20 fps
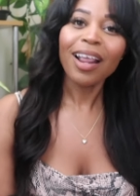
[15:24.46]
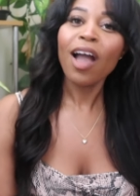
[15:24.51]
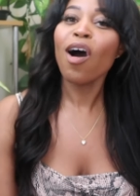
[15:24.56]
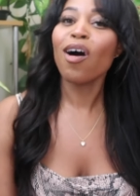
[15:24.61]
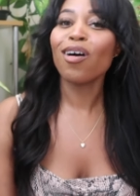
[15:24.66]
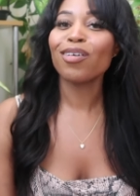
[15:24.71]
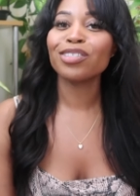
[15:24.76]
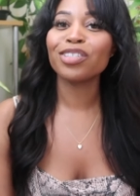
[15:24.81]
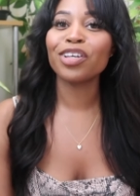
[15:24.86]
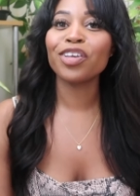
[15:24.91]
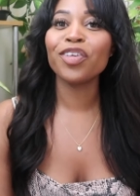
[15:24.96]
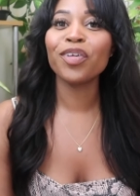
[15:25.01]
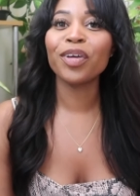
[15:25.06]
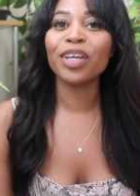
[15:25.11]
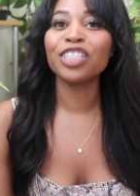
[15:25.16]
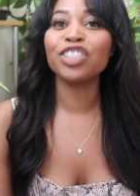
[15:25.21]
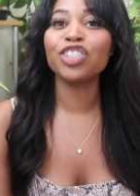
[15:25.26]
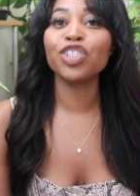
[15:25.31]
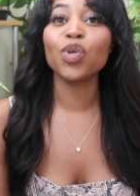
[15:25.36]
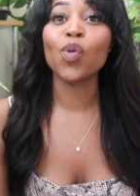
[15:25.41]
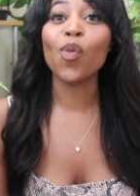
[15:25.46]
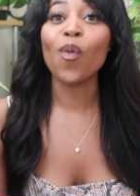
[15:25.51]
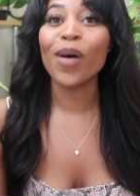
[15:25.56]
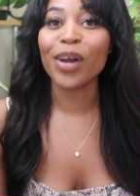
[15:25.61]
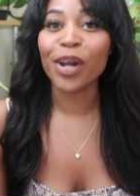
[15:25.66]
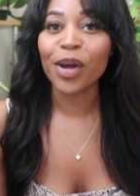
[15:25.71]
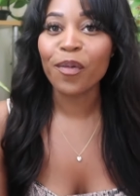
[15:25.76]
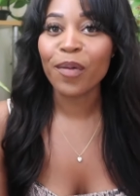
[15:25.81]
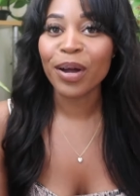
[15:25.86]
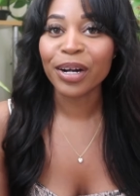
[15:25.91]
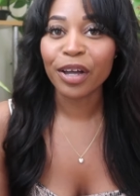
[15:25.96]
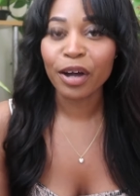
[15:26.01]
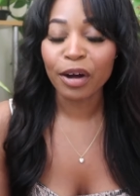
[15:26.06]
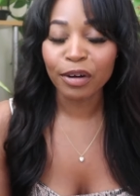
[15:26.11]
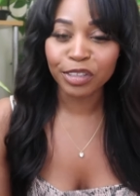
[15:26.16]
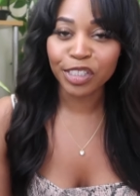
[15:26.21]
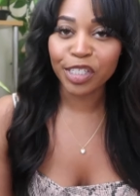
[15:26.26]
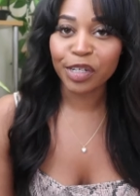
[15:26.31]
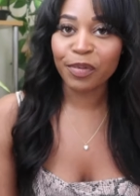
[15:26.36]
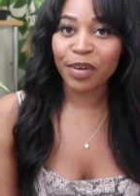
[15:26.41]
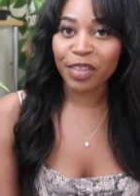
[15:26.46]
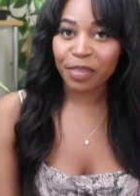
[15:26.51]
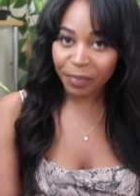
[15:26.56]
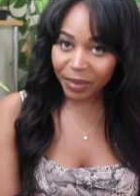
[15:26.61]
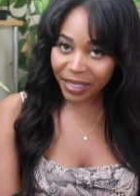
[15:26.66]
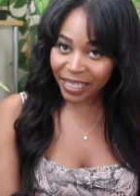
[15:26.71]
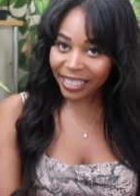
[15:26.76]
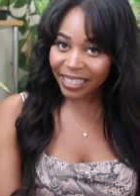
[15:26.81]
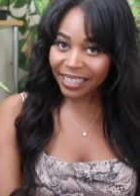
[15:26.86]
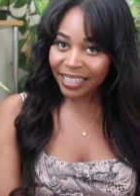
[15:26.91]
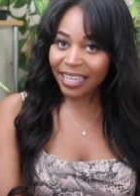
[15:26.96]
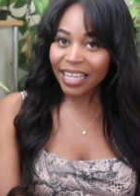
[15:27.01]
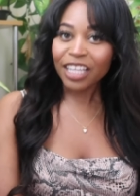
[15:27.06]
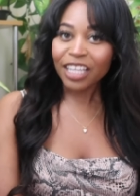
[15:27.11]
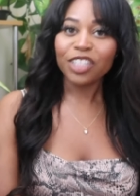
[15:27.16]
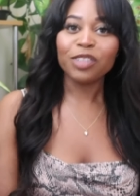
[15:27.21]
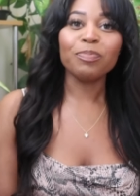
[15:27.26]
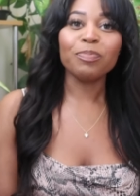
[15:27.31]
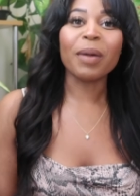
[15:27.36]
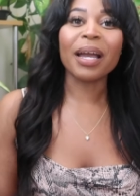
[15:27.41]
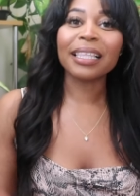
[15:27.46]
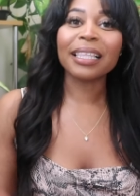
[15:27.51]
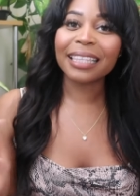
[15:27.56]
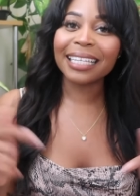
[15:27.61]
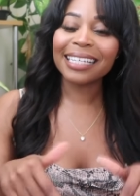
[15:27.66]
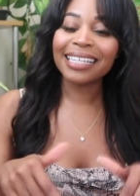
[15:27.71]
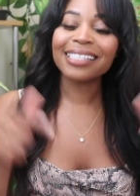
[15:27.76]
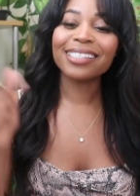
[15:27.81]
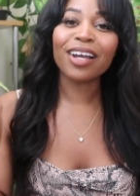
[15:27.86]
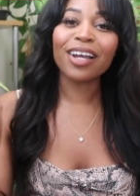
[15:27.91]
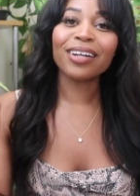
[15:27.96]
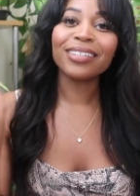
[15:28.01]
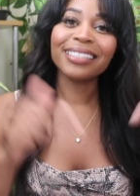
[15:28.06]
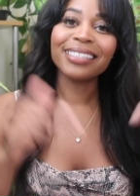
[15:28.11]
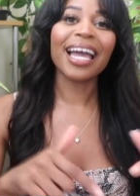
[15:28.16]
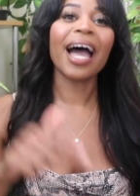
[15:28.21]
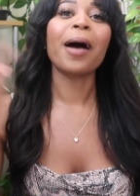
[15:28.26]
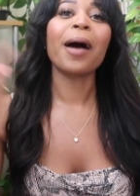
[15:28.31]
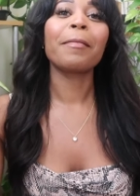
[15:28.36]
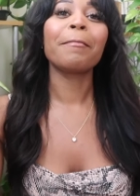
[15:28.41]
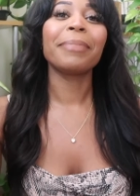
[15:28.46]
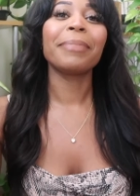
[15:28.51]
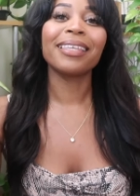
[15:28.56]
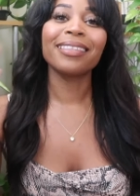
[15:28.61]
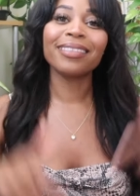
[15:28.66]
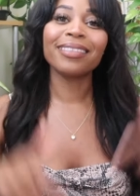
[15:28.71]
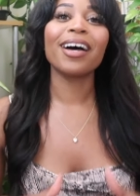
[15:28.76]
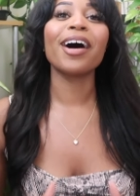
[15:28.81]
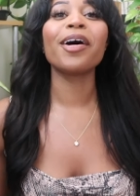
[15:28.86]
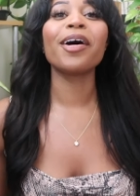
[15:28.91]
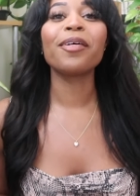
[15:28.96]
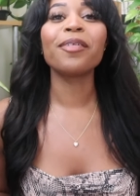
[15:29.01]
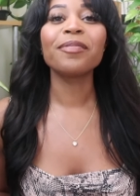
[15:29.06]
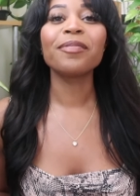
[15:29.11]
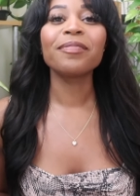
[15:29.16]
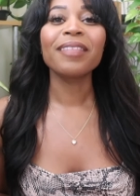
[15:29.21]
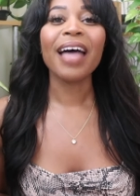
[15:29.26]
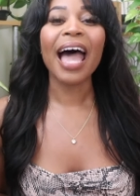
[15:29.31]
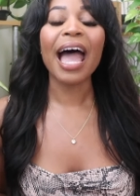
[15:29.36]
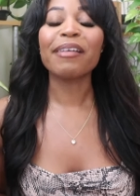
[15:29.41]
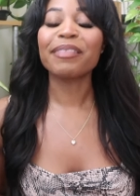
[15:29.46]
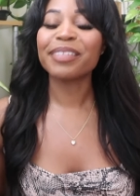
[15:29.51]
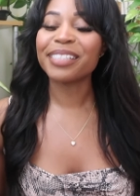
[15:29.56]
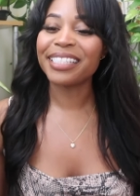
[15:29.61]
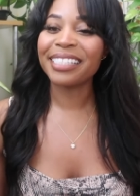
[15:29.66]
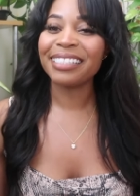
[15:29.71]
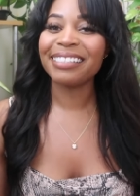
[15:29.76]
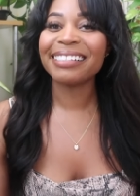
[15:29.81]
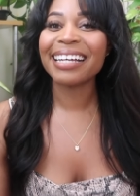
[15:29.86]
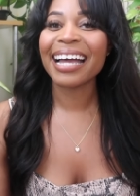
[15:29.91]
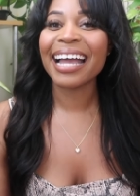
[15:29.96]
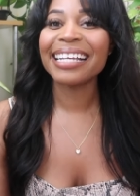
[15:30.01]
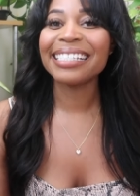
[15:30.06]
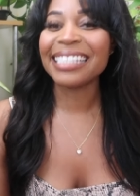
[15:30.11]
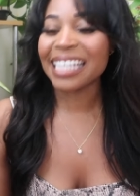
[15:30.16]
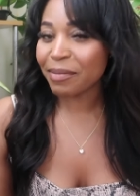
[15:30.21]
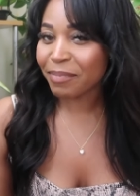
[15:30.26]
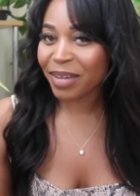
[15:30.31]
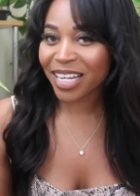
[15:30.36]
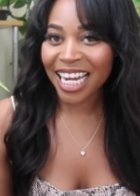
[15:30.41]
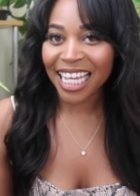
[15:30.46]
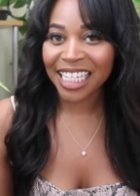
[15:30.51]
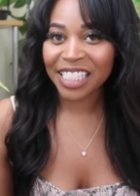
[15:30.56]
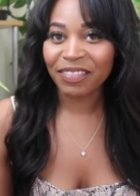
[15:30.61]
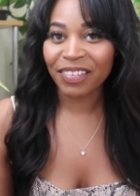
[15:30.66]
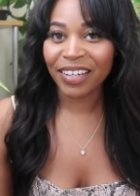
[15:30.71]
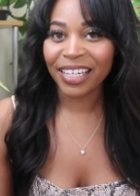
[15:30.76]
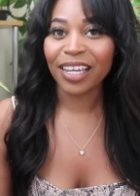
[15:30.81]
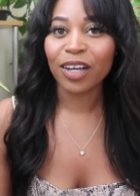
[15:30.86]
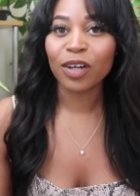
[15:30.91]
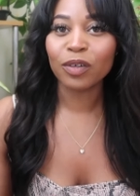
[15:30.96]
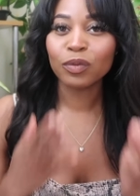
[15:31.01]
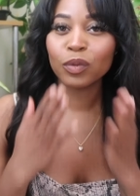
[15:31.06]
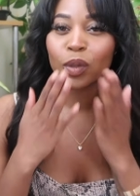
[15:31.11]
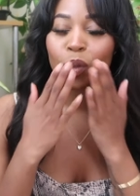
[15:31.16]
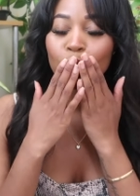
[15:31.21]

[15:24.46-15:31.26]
Also, you can do one-on-one coaching with me. My links are down below. I will see you guys in my next video.